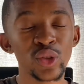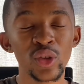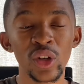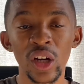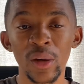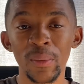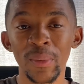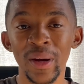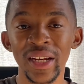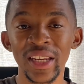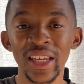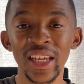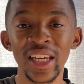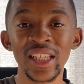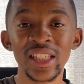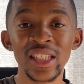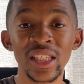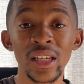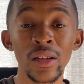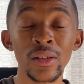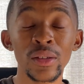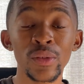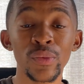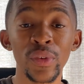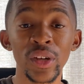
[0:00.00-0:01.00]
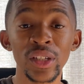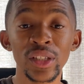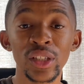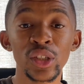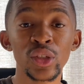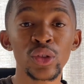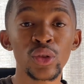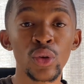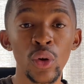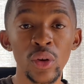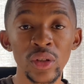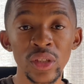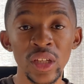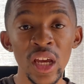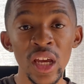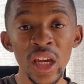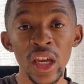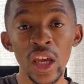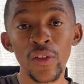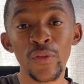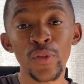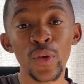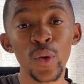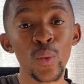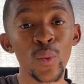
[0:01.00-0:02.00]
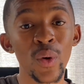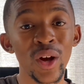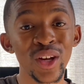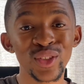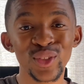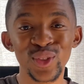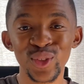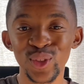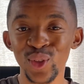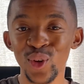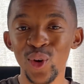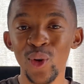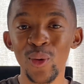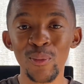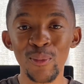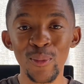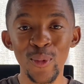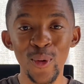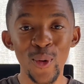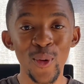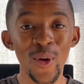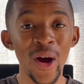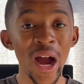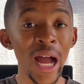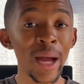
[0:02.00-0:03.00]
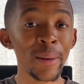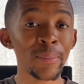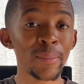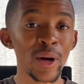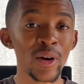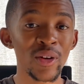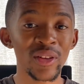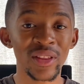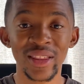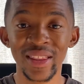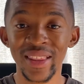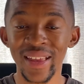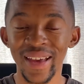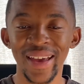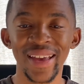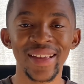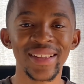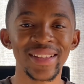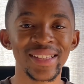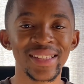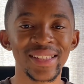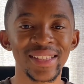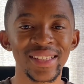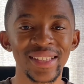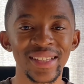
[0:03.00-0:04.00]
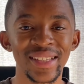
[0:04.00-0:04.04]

I talk about ETFs versus stocks if you want to know more about that.